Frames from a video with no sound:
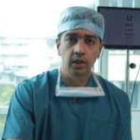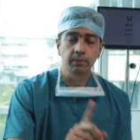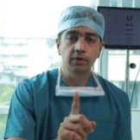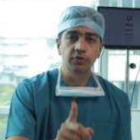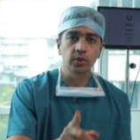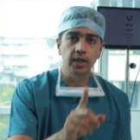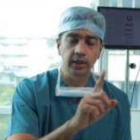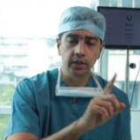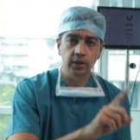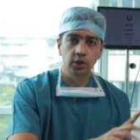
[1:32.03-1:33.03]
Before
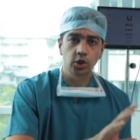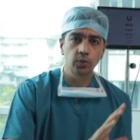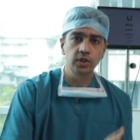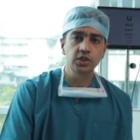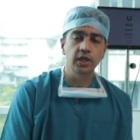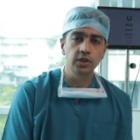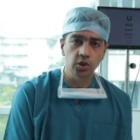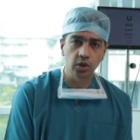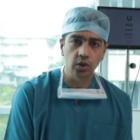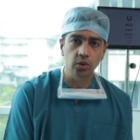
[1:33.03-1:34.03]
that, you will change
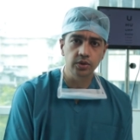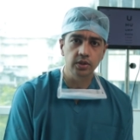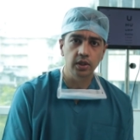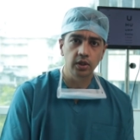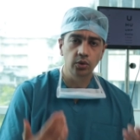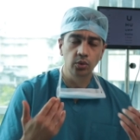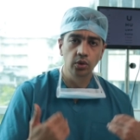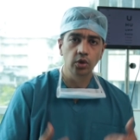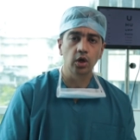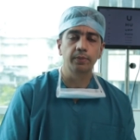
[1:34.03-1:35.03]
your clothes into
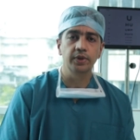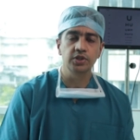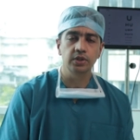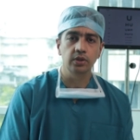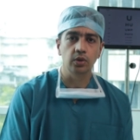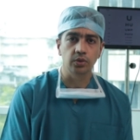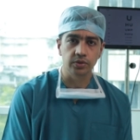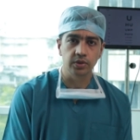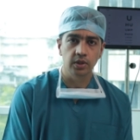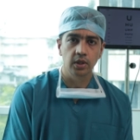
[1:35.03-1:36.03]
operation clothes.